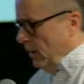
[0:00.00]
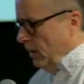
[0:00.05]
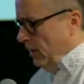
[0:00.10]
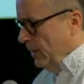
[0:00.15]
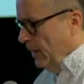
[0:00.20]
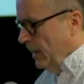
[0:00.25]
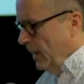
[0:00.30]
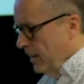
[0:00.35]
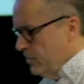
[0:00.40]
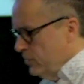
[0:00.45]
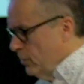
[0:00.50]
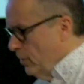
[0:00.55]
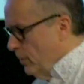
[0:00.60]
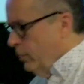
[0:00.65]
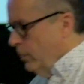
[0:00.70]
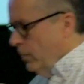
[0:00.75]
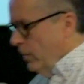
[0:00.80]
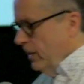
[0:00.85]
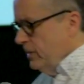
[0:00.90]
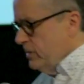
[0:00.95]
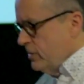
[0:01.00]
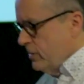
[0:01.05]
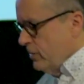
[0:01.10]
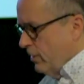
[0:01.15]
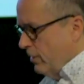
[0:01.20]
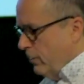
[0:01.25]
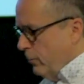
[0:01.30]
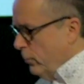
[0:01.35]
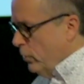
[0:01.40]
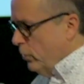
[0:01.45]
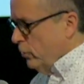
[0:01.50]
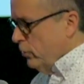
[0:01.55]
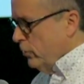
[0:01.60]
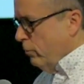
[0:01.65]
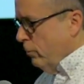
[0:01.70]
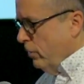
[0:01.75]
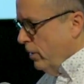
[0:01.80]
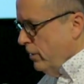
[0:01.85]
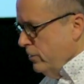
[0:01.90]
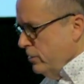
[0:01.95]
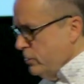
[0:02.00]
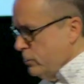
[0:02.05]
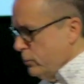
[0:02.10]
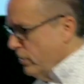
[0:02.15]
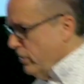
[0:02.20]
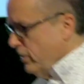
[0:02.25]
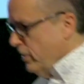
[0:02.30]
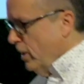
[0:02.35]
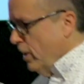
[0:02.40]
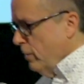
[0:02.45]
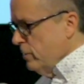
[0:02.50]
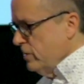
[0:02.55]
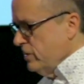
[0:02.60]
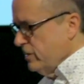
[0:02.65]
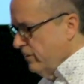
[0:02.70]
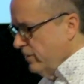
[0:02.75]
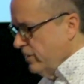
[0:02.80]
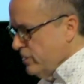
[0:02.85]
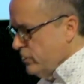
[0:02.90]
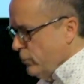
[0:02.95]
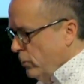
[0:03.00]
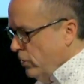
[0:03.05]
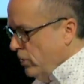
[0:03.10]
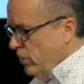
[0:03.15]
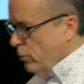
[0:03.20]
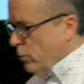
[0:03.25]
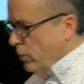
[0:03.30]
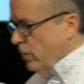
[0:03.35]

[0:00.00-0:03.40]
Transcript: They got to a place, the three older brothers, with the armies of Israel,